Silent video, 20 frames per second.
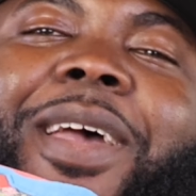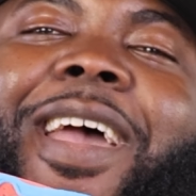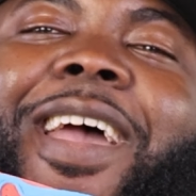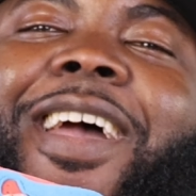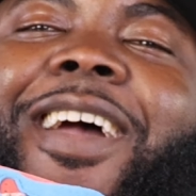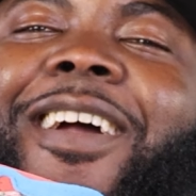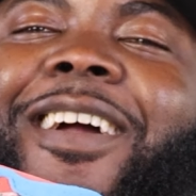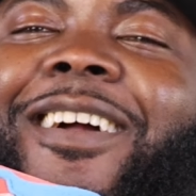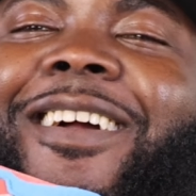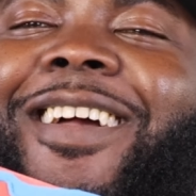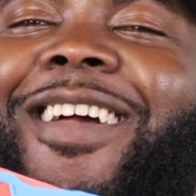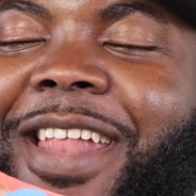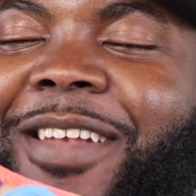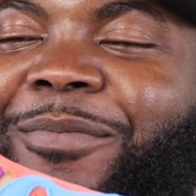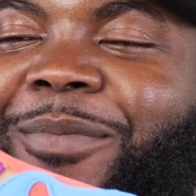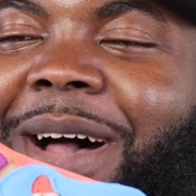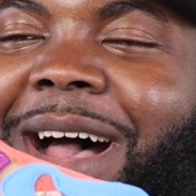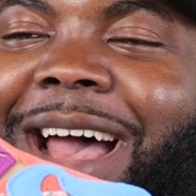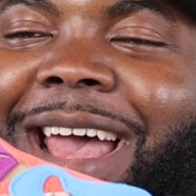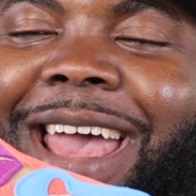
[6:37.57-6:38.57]
pair
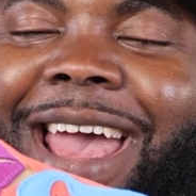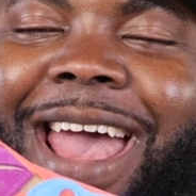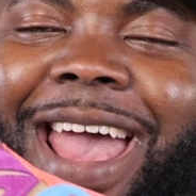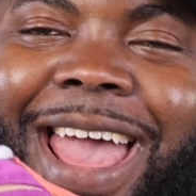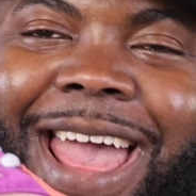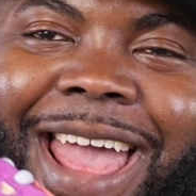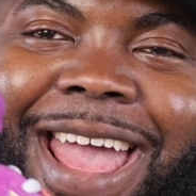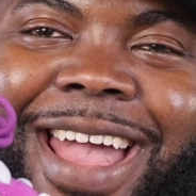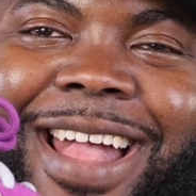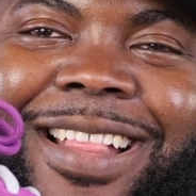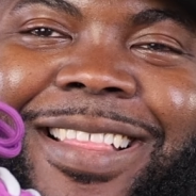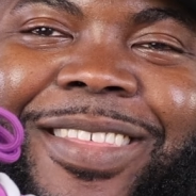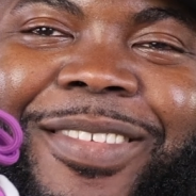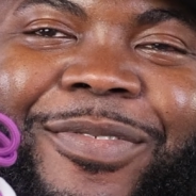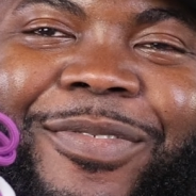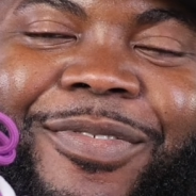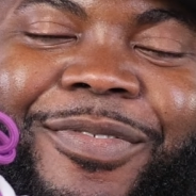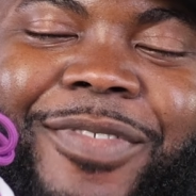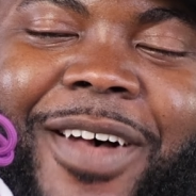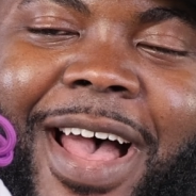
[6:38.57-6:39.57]
in my
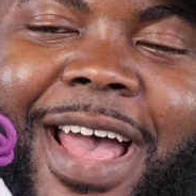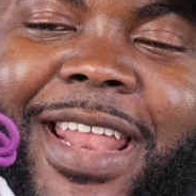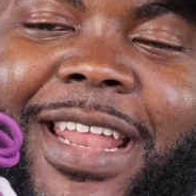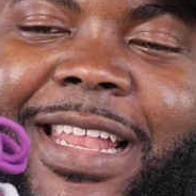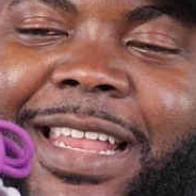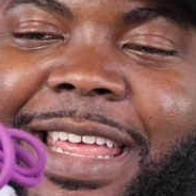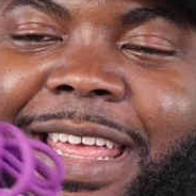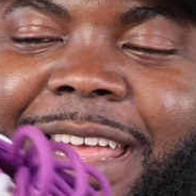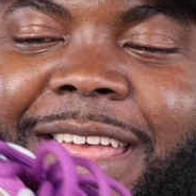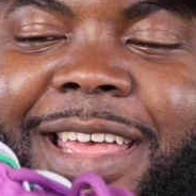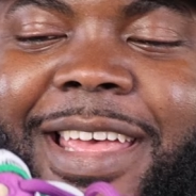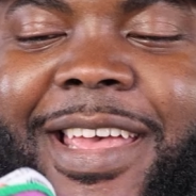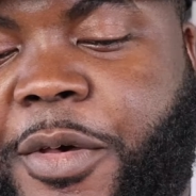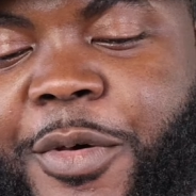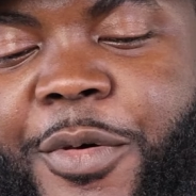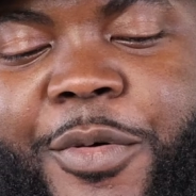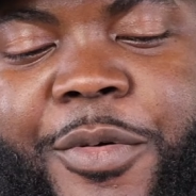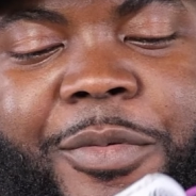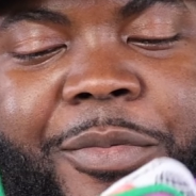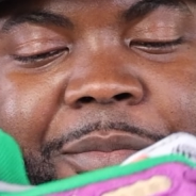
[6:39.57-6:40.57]
hands finally.
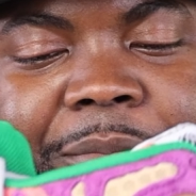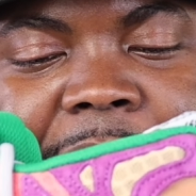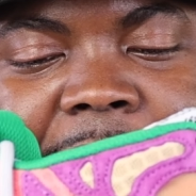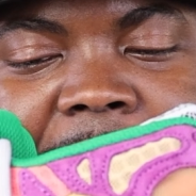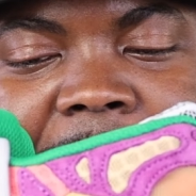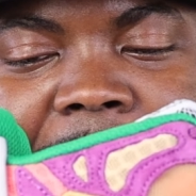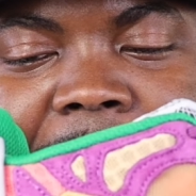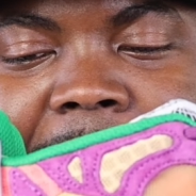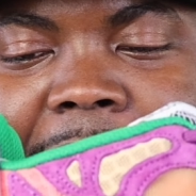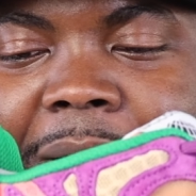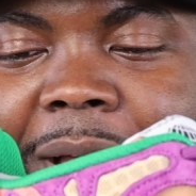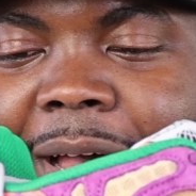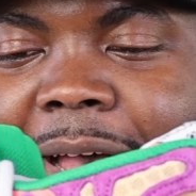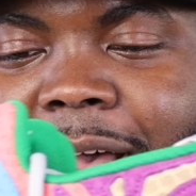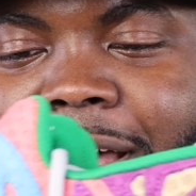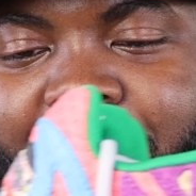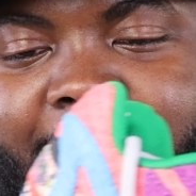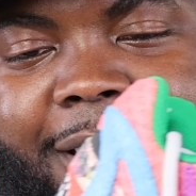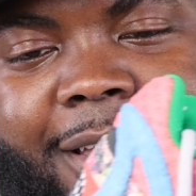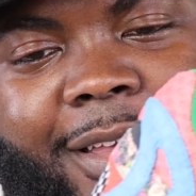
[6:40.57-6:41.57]
Oh
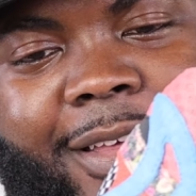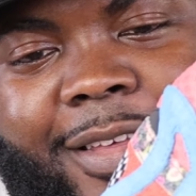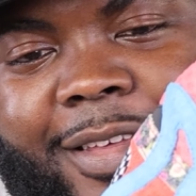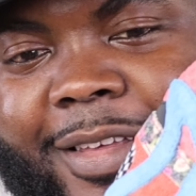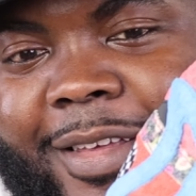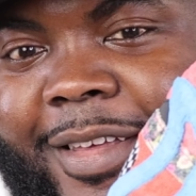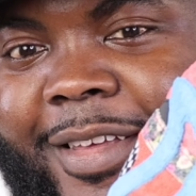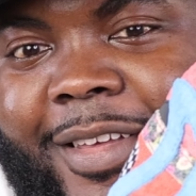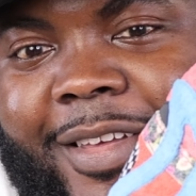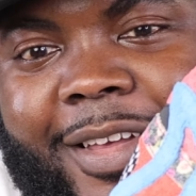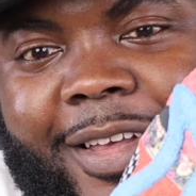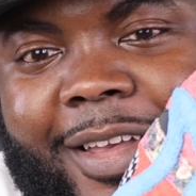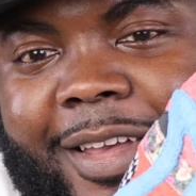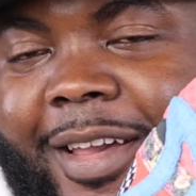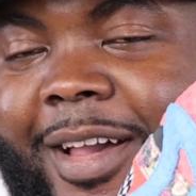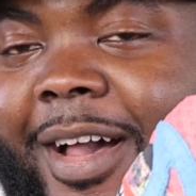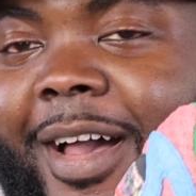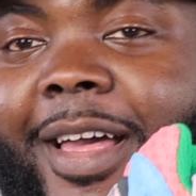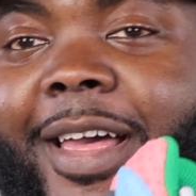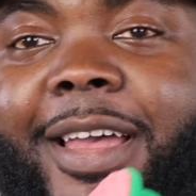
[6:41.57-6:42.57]
my
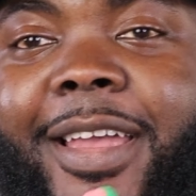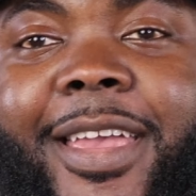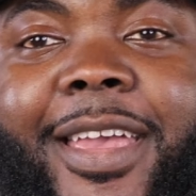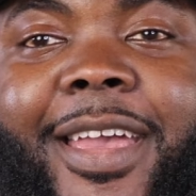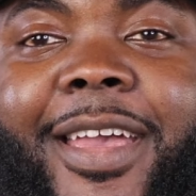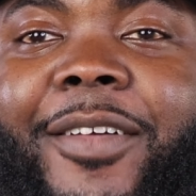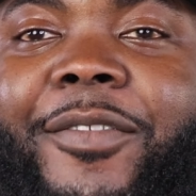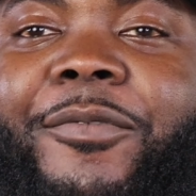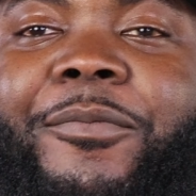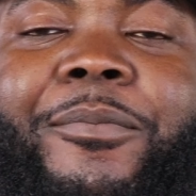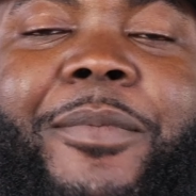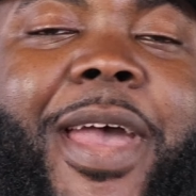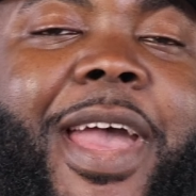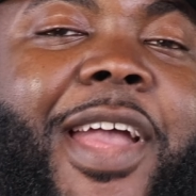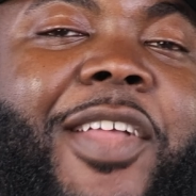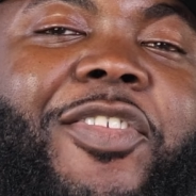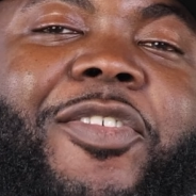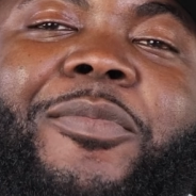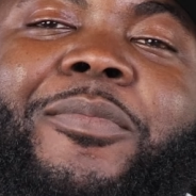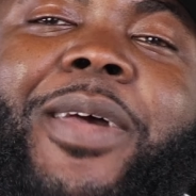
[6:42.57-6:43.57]
God, again,
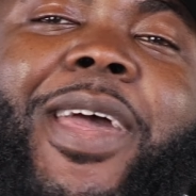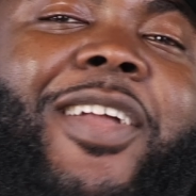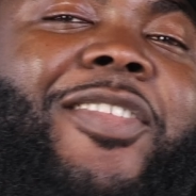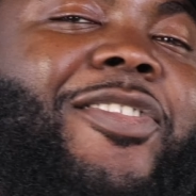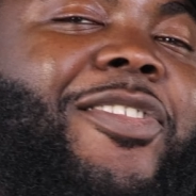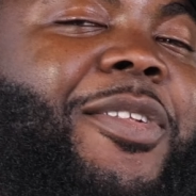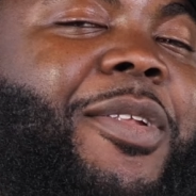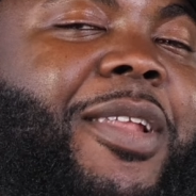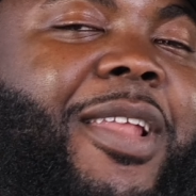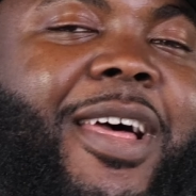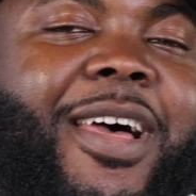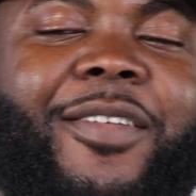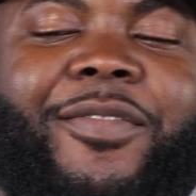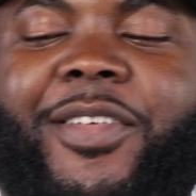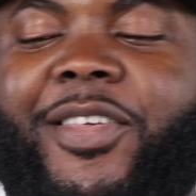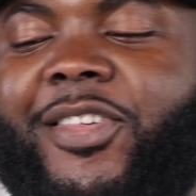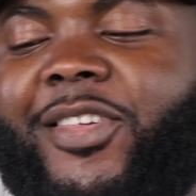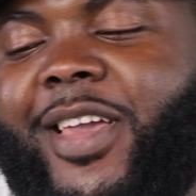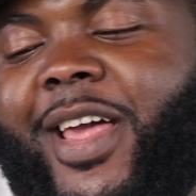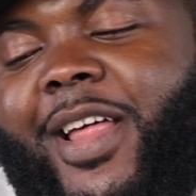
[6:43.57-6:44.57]
major, major love
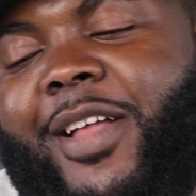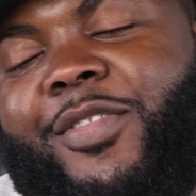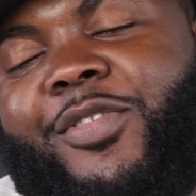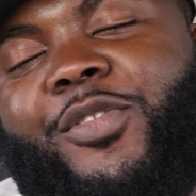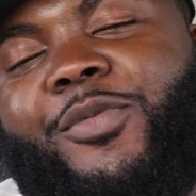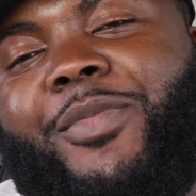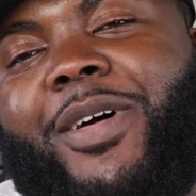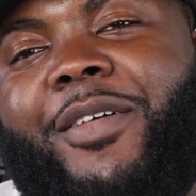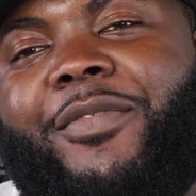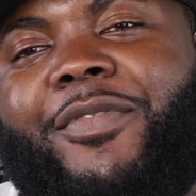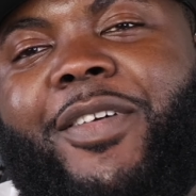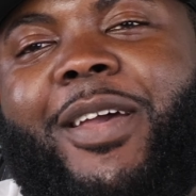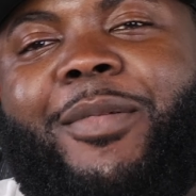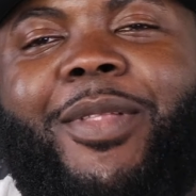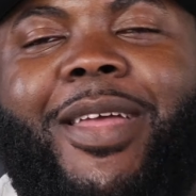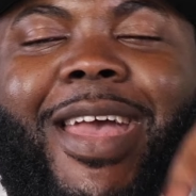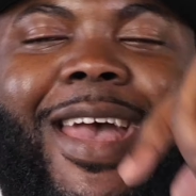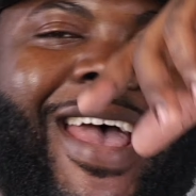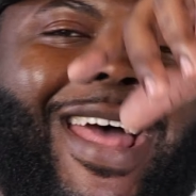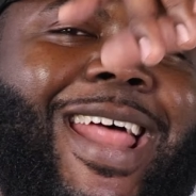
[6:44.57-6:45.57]
and shout out to my
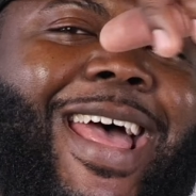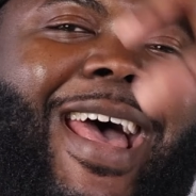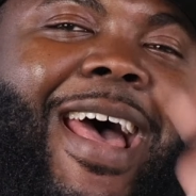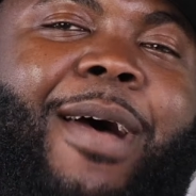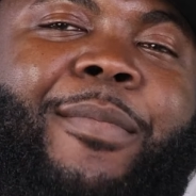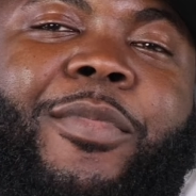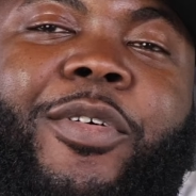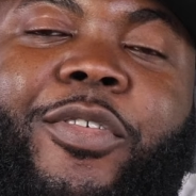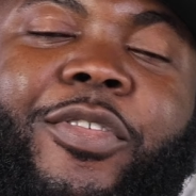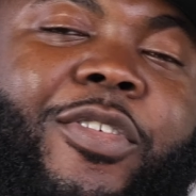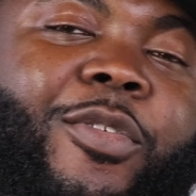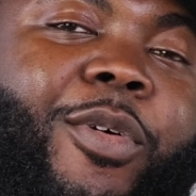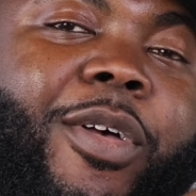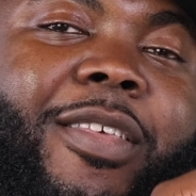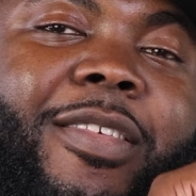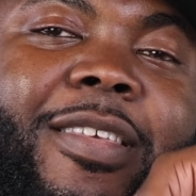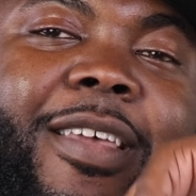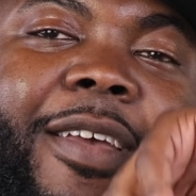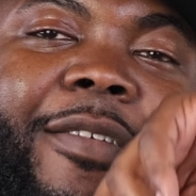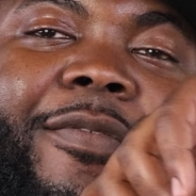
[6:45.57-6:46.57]
family at Atmos
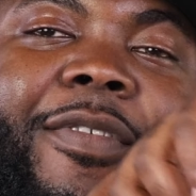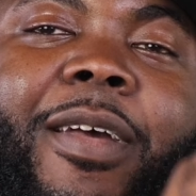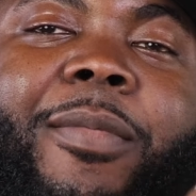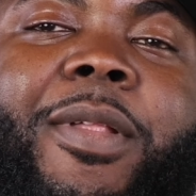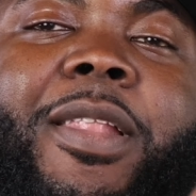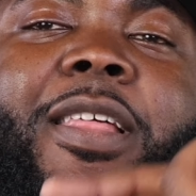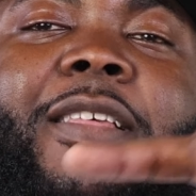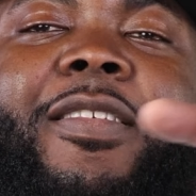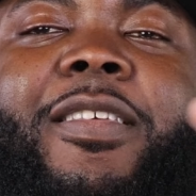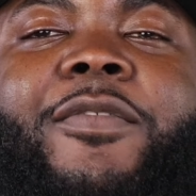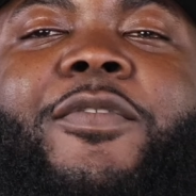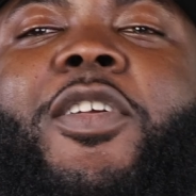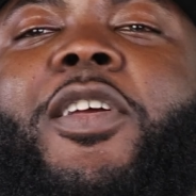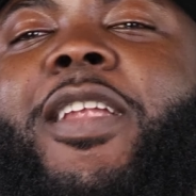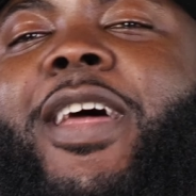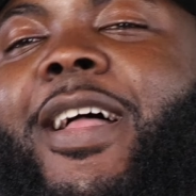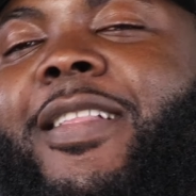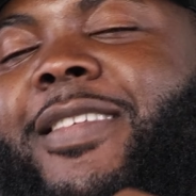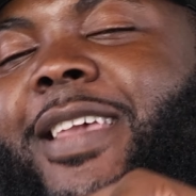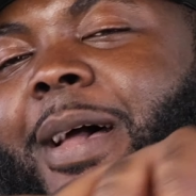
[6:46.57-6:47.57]
USA. Family, listen, if you're
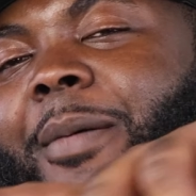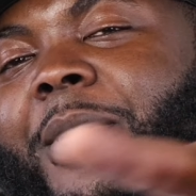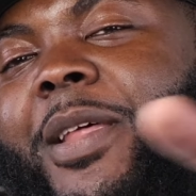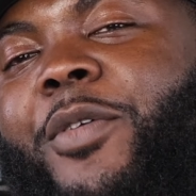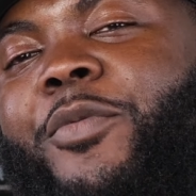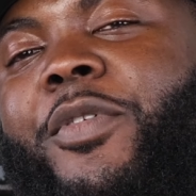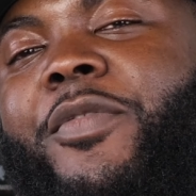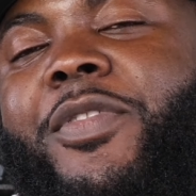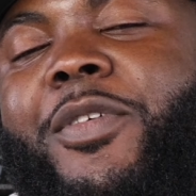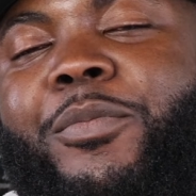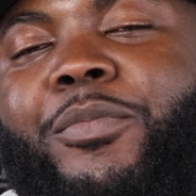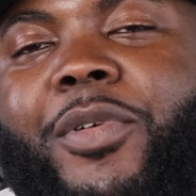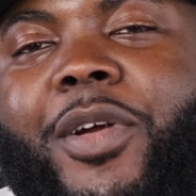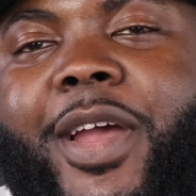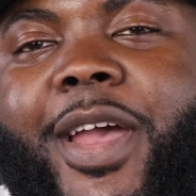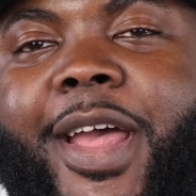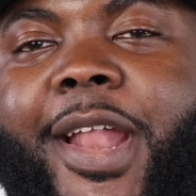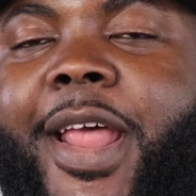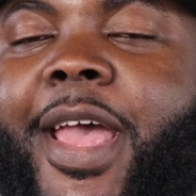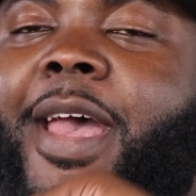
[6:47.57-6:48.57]
not tapped in with the
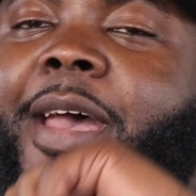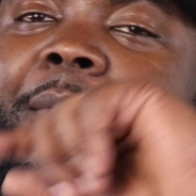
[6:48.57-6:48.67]
brand,